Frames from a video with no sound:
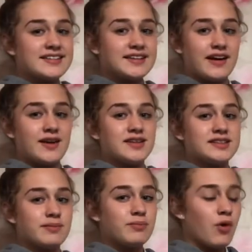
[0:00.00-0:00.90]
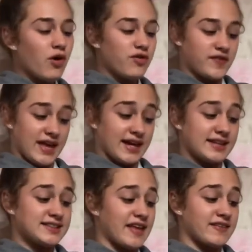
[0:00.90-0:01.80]
So some more
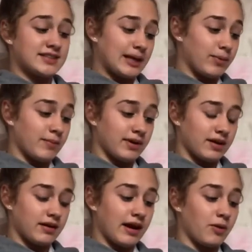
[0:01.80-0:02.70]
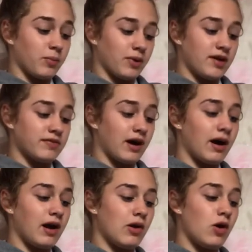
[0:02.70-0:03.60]
things that the supplement can help with
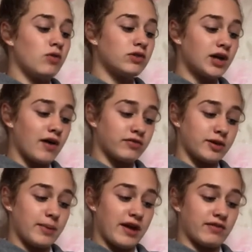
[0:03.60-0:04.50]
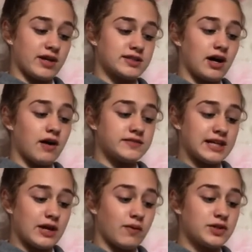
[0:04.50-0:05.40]
are long recovery periods after
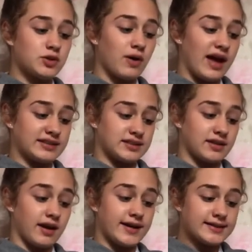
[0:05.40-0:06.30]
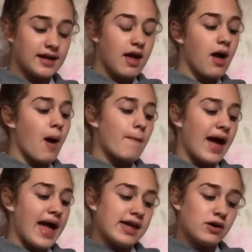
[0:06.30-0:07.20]
illness or exercise,
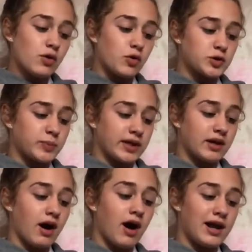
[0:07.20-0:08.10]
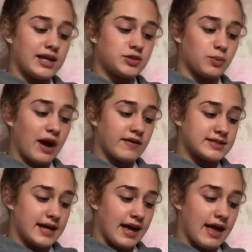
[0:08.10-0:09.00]
pain caused by cartilage wear
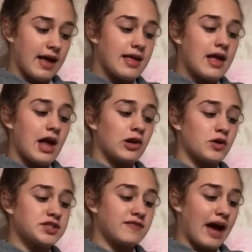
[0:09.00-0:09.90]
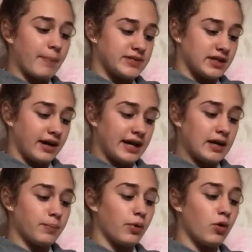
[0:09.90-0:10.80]
and tear, loss of
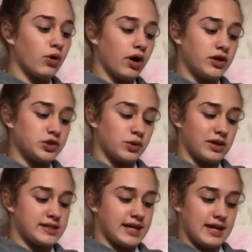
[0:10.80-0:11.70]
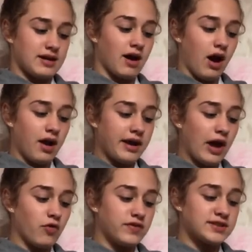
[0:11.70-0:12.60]
appetite, poor coat quality,
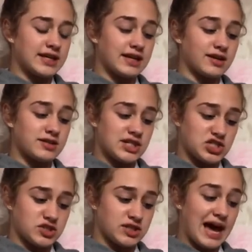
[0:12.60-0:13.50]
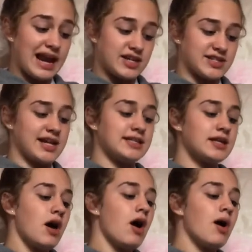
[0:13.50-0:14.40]
unhealthy skin conditions and allergies,
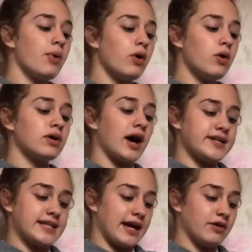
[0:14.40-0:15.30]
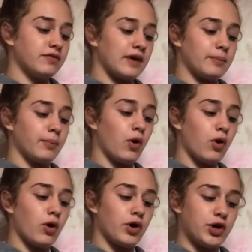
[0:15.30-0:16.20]
poor gut health and
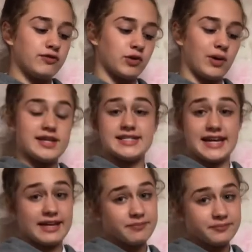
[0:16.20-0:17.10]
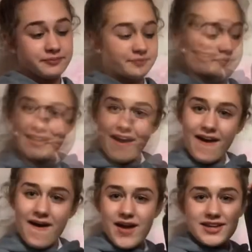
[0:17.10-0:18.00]
poor hoof quality.
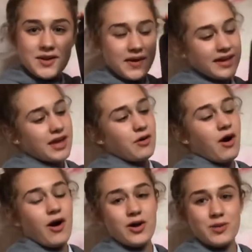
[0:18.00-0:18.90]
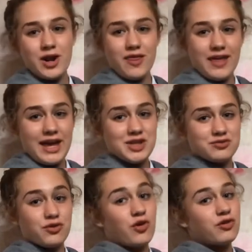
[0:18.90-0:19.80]
So you can get your own one of these
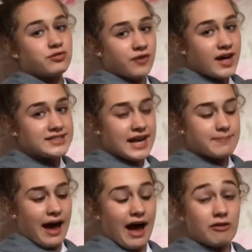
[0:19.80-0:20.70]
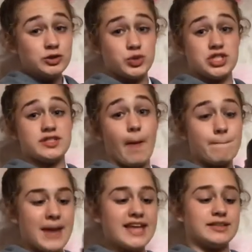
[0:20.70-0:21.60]
for £38, which is
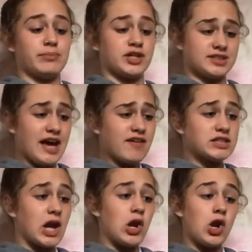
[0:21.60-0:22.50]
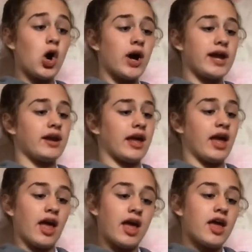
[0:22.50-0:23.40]
amazing because there is a lot in
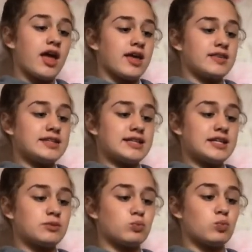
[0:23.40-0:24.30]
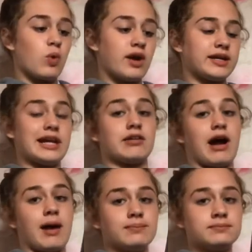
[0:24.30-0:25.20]
here. This is 1
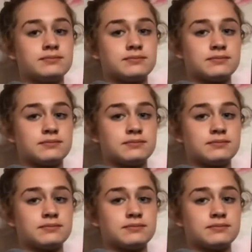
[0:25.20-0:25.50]
kilogram.